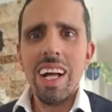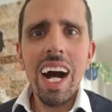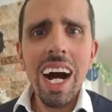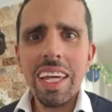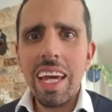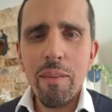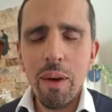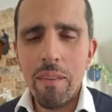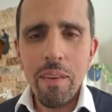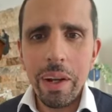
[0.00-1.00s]
Hi
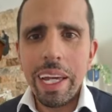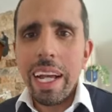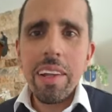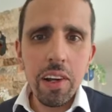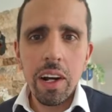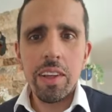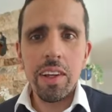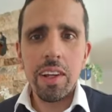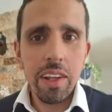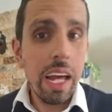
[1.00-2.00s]
everyone, very
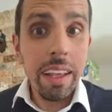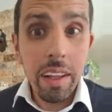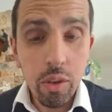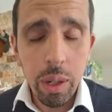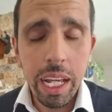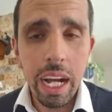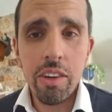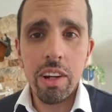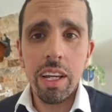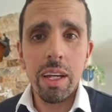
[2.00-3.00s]
exciting today. This week
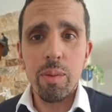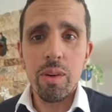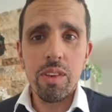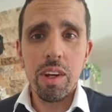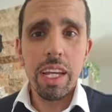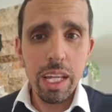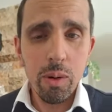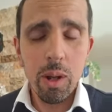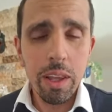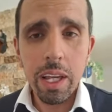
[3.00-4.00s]
actually, it was uh,
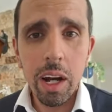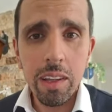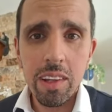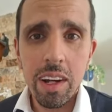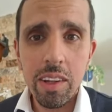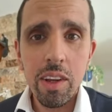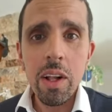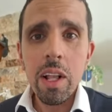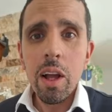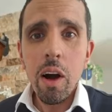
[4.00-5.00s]
Hilula, the yahrzeit
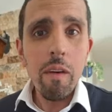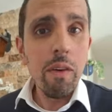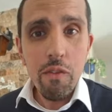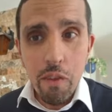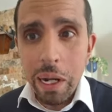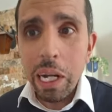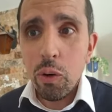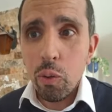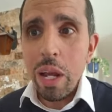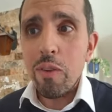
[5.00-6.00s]
of a very
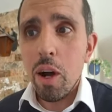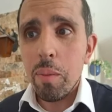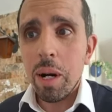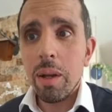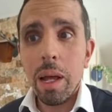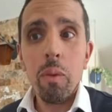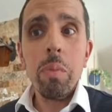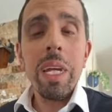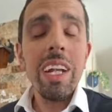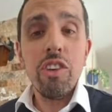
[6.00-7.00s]
great rabbi that
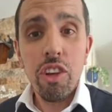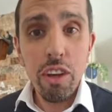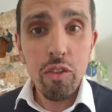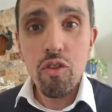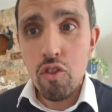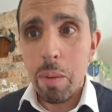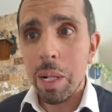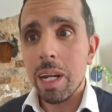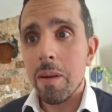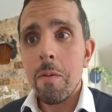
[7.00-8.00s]
would be a chief
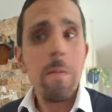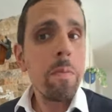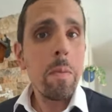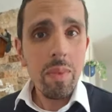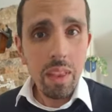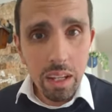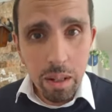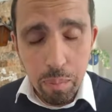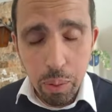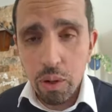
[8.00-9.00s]
rabbi
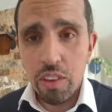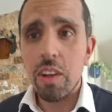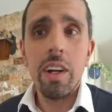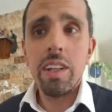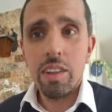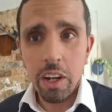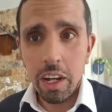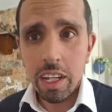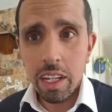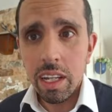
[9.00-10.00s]
in Bursa in
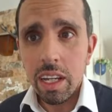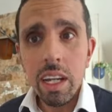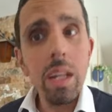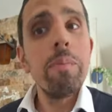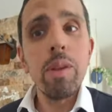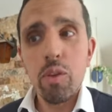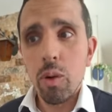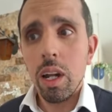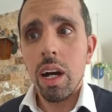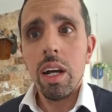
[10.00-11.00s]
Turkey, in
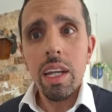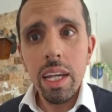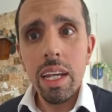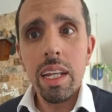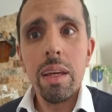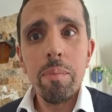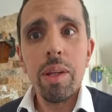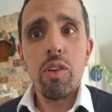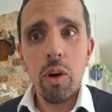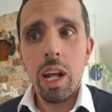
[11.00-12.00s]
Bitola, in
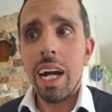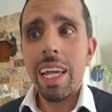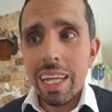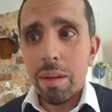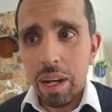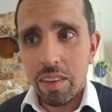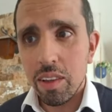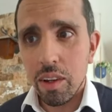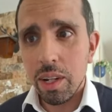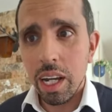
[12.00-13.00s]
Bitola in
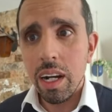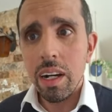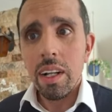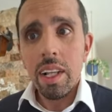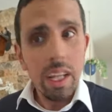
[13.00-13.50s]
Macedonia,